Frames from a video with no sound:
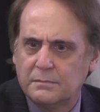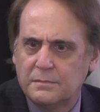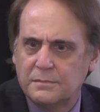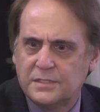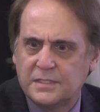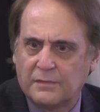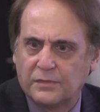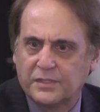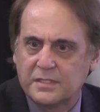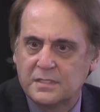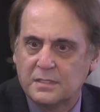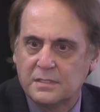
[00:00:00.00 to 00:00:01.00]
Several
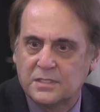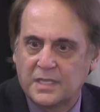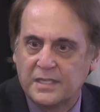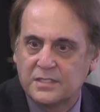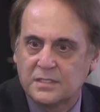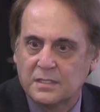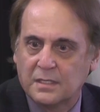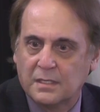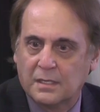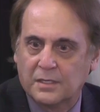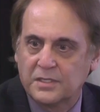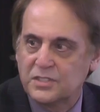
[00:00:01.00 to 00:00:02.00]
states
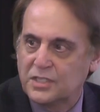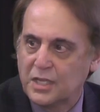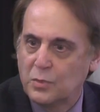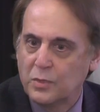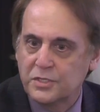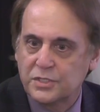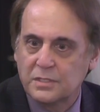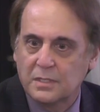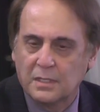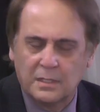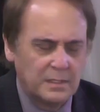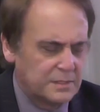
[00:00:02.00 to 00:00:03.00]
are distinguished.
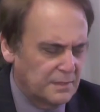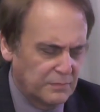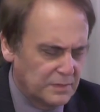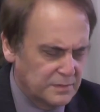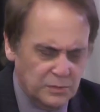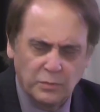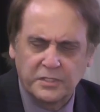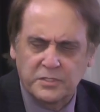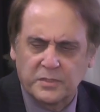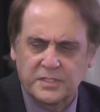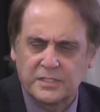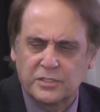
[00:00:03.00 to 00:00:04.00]
Several school
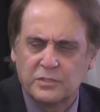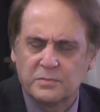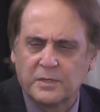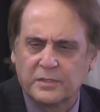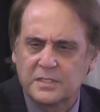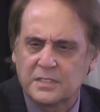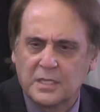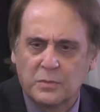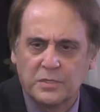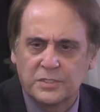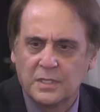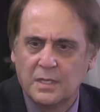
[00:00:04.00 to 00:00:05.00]
districts, excuse me, are
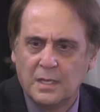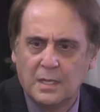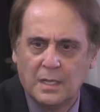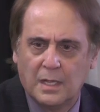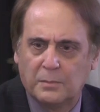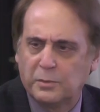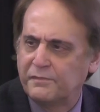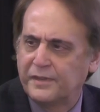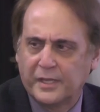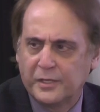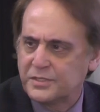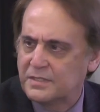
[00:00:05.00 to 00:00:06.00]
distinguished. Bloomfield
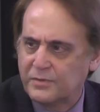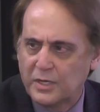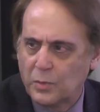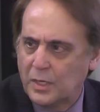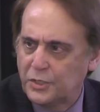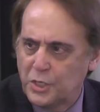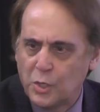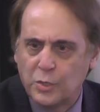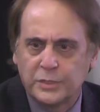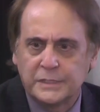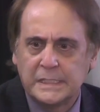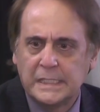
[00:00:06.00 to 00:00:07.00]
Hills is very well
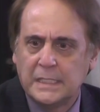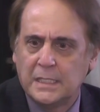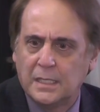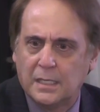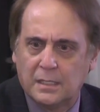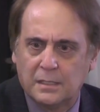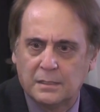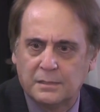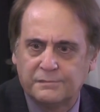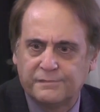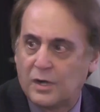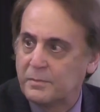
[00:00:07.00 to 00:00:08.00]
known.
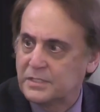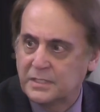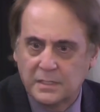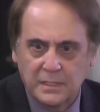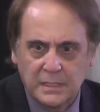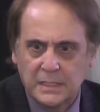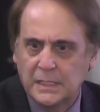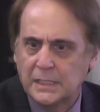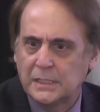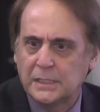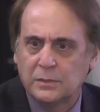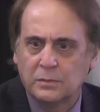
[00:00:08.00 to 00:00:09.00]
Farmington,
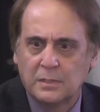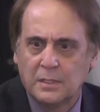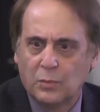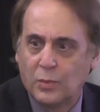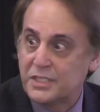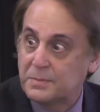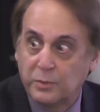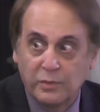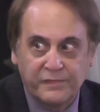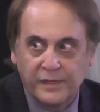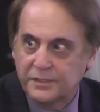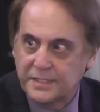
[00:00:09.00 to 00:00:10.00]
West
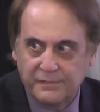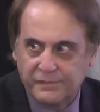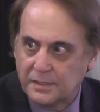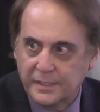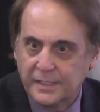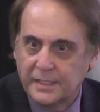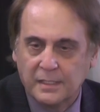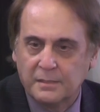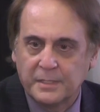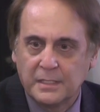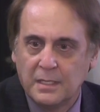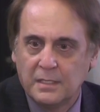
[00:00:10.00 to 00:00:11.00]
Bloomfield, definitely. I
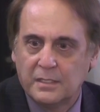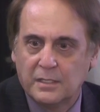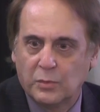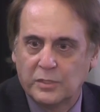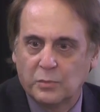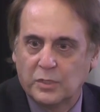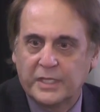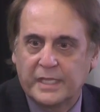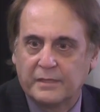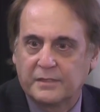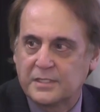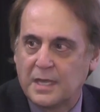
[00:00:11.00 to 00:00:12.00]
mean, you know, we're
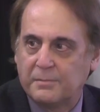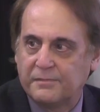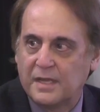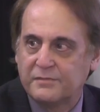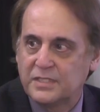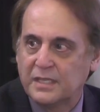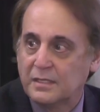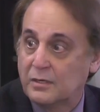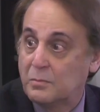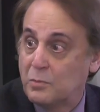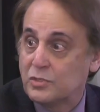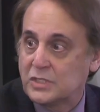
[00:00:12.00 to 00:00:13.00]
looking at the top 5-10 that
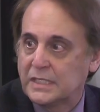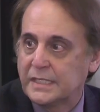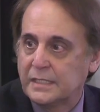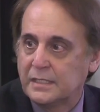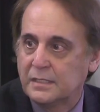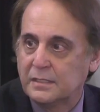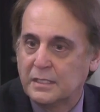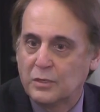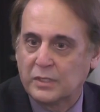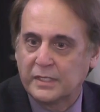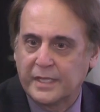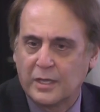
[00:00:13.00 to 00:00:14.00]
are mostly in
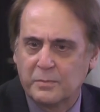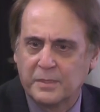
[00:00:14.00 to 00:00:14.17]
Oakland County.